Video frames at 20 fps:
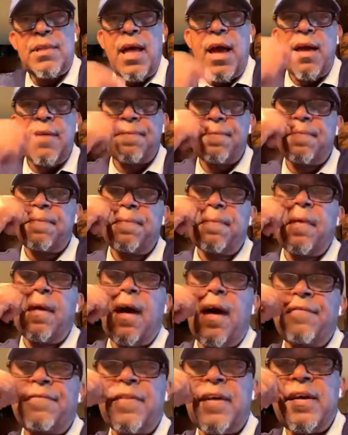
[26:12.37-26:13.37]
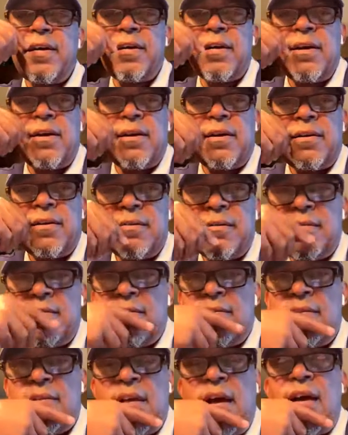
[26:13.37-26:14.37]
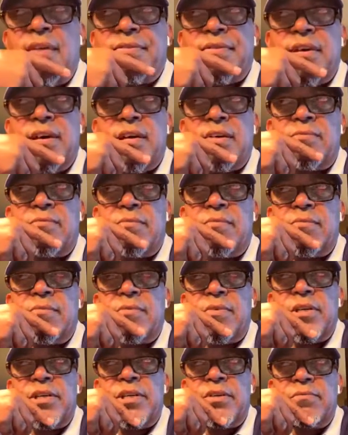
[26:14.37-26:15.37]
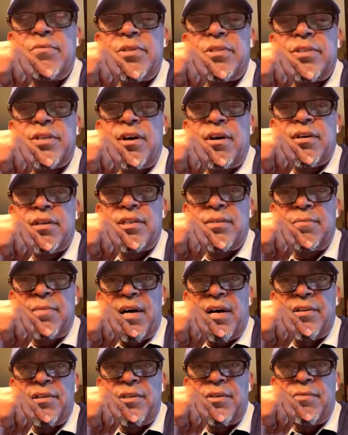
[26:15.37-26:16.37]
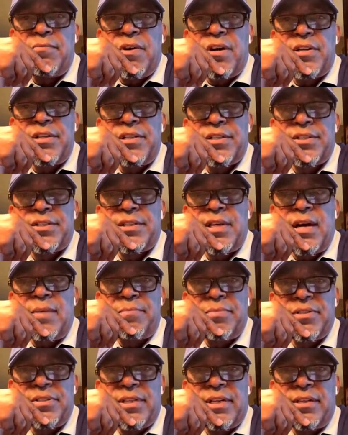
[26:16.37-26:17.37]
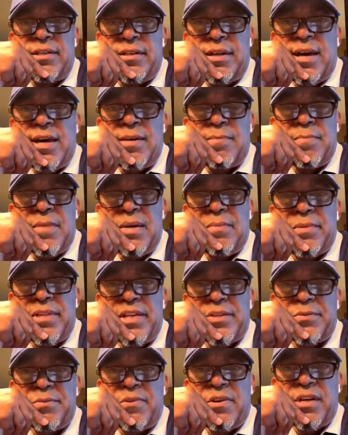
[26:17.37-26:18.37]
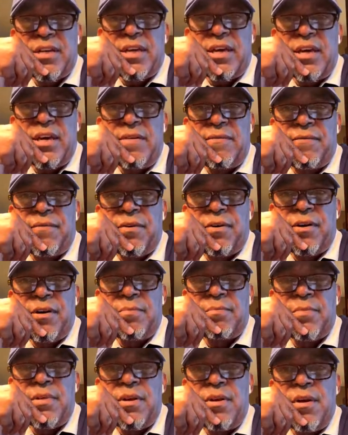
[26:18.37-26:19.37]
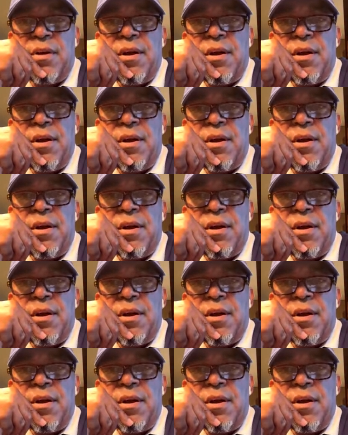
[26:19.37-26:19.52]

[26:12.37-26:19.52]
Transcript: well, I think, Eric, mm-hmm. think when you were talking about you wear your samples at night, maybe that's where it came from.